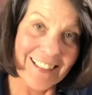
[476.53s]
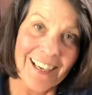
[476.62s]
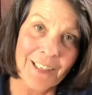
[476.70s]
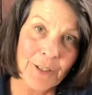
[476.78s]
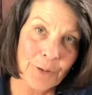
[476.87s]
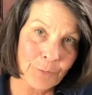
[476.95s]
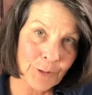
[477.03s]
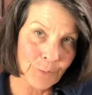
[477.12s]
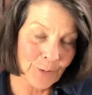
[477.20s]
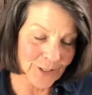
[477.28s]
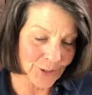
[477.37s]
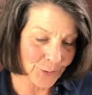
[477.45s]
I'm going to read
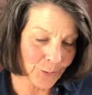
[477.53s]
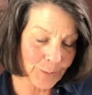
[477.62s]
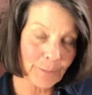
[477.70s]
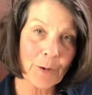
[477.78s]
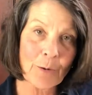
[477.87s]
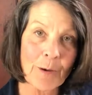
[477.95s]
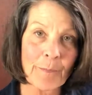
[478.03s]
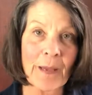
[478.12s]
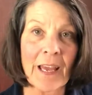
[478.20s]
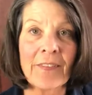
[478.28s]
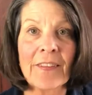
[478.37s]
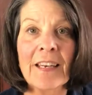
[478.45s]
one short poem,
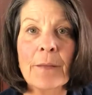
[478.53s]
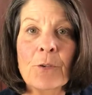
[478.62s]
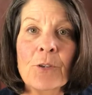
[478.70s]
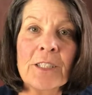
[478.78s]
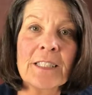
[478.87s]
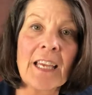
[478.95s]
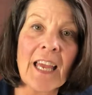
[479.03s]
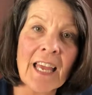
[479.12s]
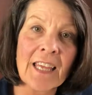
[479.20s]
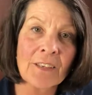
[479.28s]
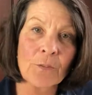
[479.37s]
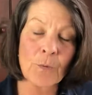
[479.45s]
and then I'm going to
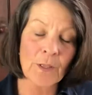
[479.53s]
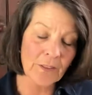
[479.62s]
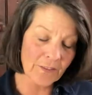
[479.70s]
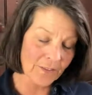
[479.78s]
end with